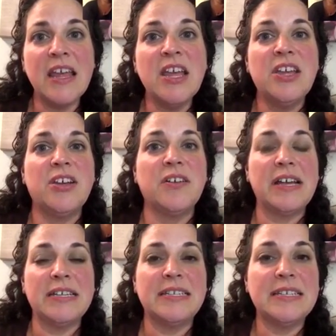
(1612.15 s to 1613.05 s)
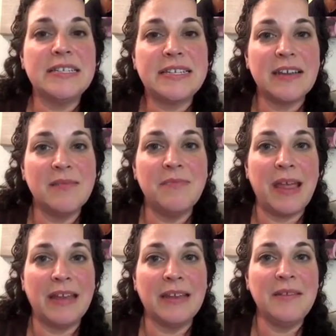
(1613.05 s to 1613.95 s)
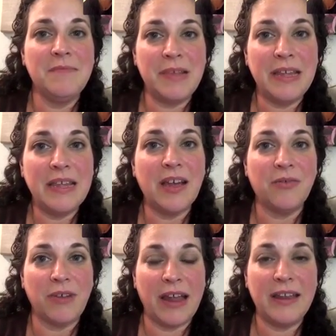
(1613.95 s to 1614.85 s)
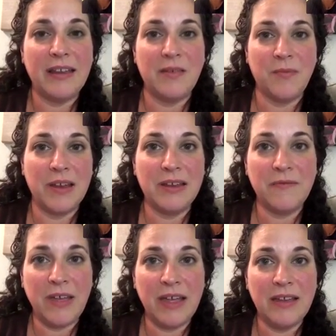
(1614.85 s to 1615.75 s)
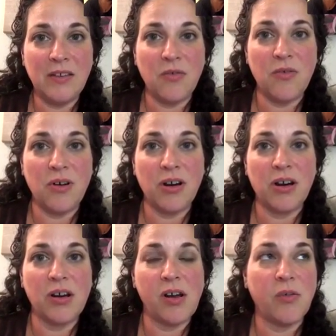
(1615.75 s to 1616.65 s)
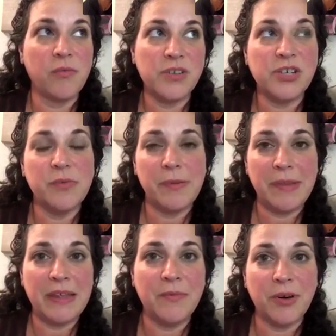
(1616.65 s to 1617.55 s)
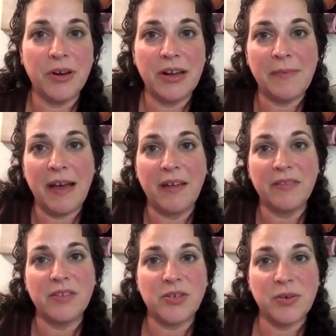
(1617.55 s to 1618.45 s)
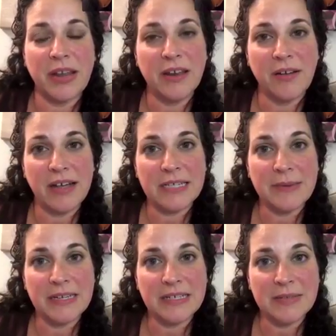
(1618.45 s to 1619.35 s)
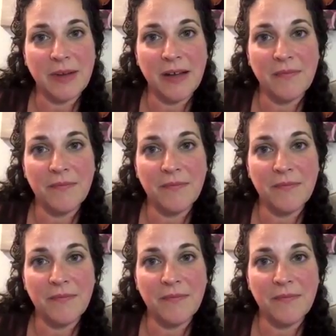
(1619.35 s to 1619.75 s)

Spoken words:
You know, is this going to mainly be a rain and wind event, or should we be worried about the tornado aspect as well?